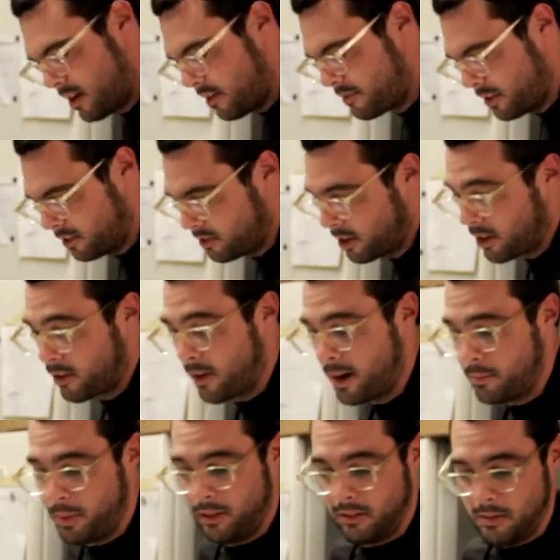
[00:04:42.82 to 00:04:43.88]
off, this is a
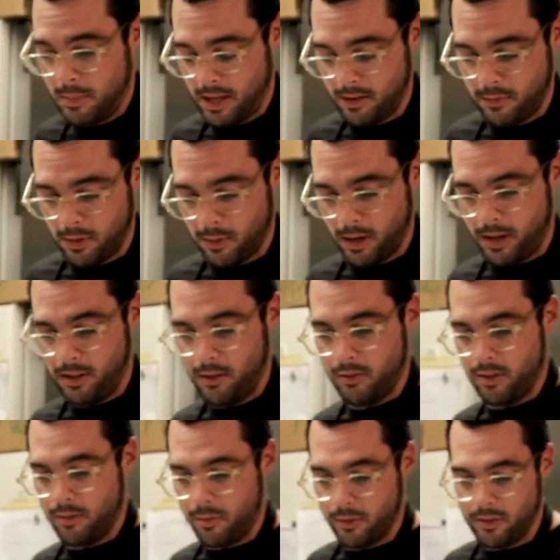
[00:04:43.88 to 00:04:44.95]
great piece of meat. If you want to
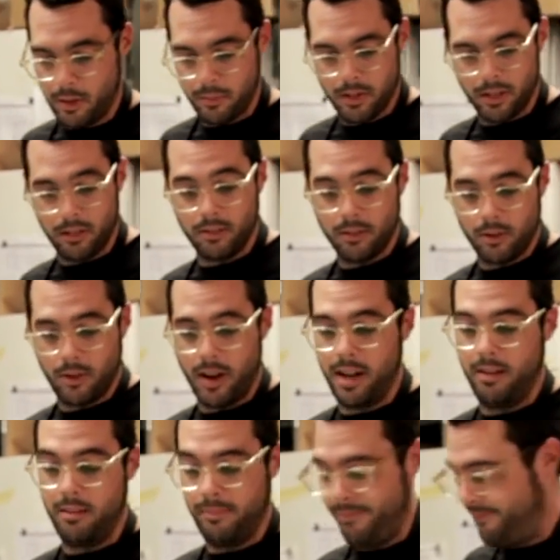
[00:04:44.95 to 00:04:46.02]
use it for something great,